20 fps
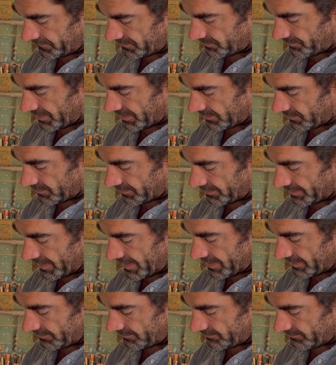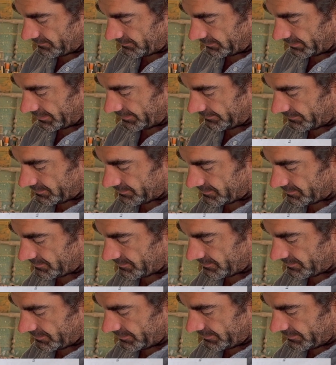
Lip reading: spec on that. Lengths.